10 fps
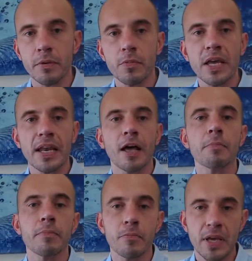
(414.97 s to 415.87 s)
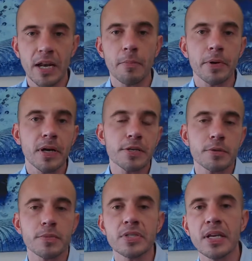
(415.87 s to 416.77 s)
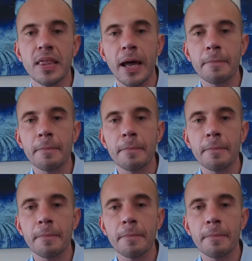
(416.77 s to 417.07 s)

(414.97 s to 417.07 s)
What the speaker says: We can help our customers see that.